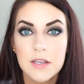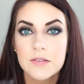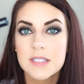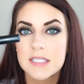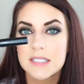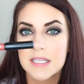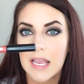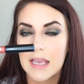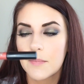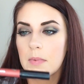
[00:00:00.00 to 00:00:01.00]
to use the
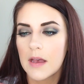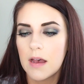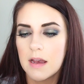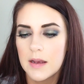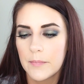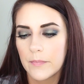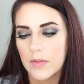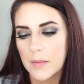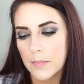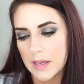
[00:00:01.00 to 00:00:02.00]
same
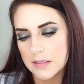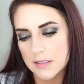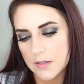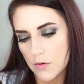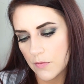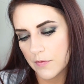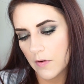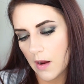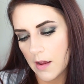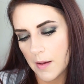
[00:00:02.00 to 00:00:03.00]
lip pencil
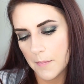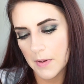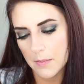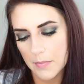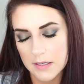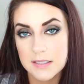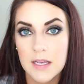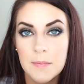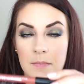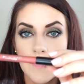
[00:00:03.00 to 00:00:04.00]
from
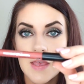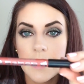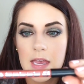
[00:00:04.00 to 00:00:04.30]
Buxom